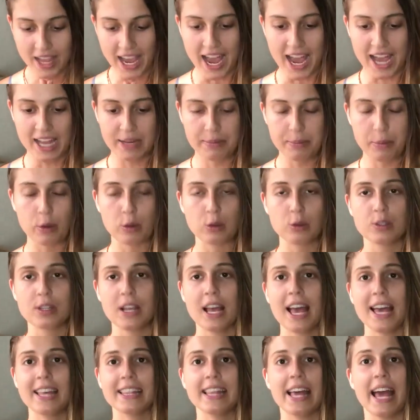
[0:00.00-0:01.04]

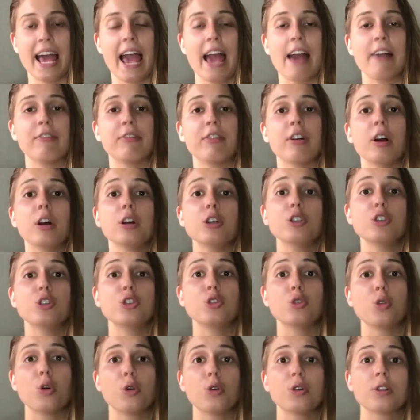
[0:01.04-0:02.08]
animals that have
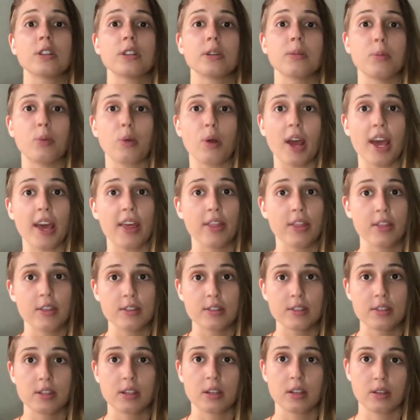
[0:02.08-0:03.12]
shorter
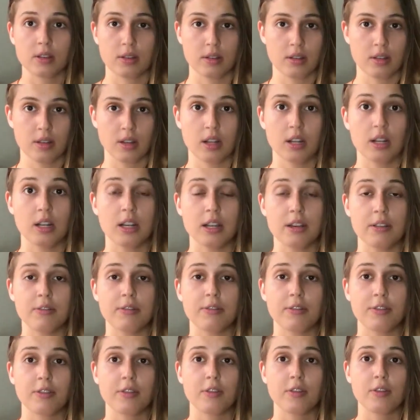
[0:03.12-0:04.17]
breaths
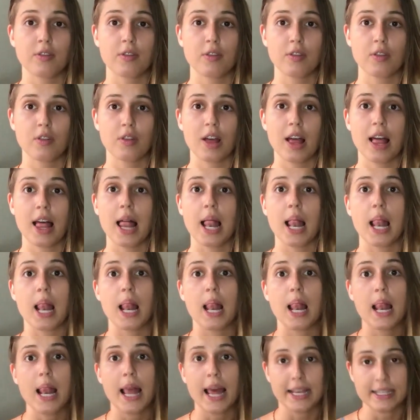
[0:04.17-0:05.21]
live
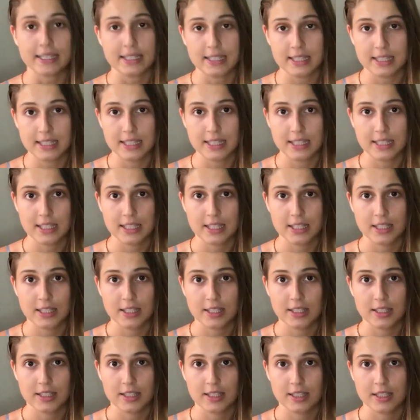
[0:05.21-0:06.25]
less,
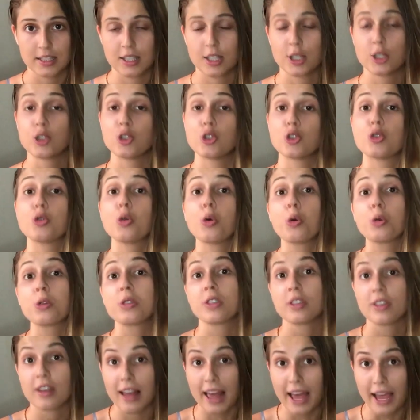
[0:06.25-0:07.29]

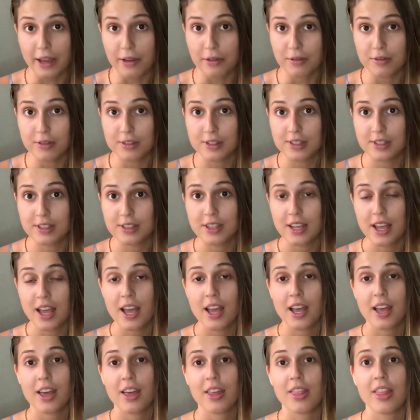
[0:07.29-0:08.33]
shorter lives
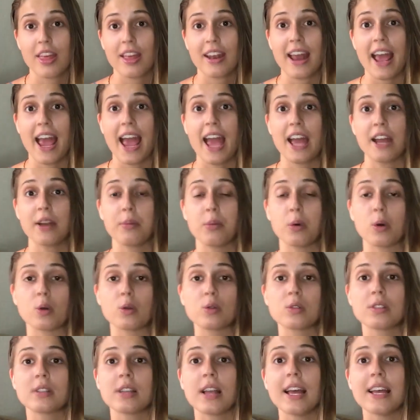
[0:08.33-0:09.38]
than
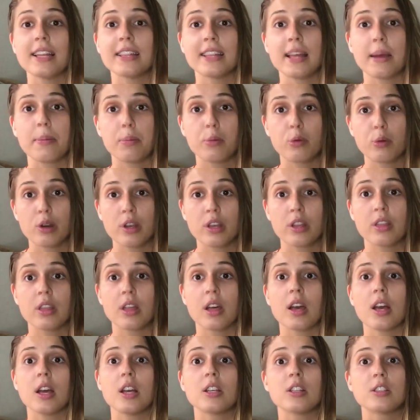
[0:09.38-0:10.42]
animals that breathe
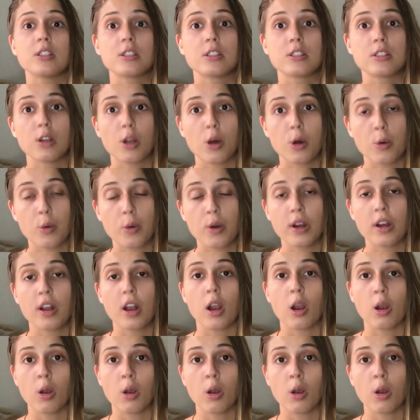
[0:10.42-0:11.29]
slower,